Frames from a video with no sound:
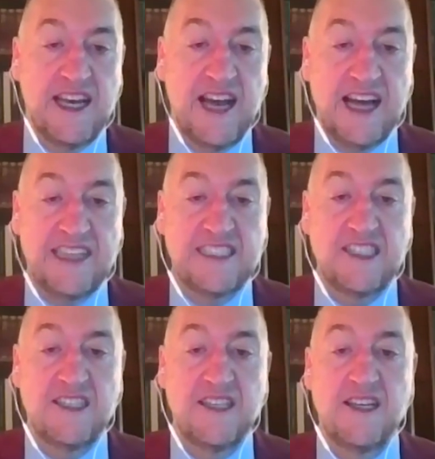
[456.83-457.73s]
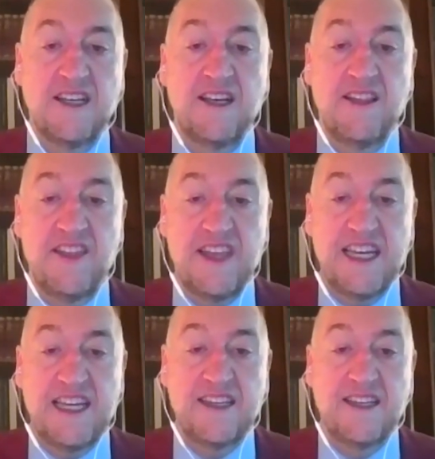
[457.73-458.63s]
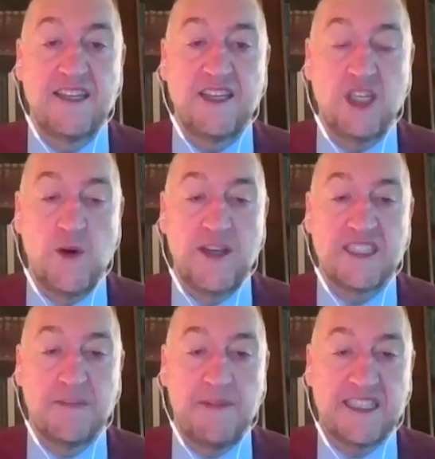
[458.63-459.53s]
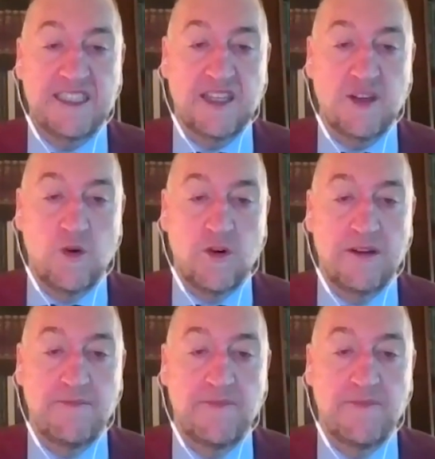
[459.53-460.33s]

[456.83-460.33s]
under the US domestic law